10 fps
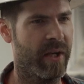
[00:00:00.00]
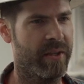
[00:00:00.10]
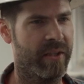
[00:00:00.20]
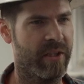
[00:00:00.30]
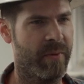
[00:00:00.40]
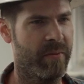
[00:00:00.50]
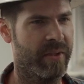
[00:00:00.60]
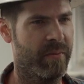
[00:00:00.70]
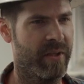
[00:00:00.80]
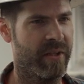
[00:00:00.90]
I think it's probably
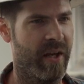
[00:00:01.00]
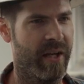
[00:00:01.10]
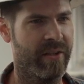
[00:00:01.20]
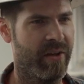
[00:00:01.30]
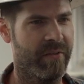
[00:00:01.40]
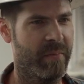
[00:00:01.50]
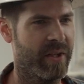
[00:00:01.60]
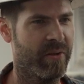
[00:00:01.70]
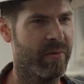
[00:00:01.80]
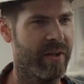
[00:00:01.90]
going to be the icon of
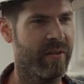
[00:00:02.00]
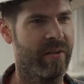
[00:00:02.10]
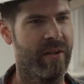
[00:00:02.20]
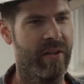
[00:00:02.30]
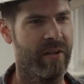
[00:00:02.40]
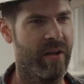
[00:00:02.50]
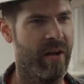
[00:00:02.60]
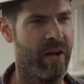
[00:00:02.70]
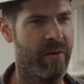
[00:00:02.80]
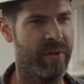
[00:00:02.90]
my career
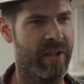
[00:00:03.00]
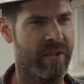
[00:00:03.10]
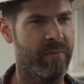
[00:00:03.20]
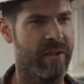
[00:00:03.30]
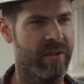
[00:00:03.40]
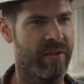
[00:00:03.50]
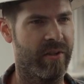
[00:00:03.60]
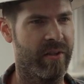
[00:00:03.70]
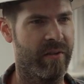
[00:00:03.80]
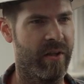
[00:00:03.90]
because it was such
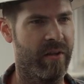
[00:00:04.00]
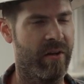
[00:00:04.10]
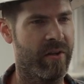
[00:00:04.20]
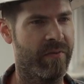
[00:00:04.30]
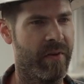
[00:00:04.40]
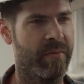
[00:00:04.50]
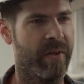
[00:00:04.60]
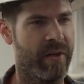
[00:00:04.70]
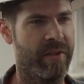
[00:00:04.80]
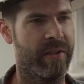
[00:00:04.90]
a large, fun
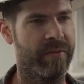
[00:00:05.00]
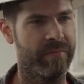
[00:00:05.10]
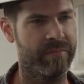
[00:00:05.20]
project.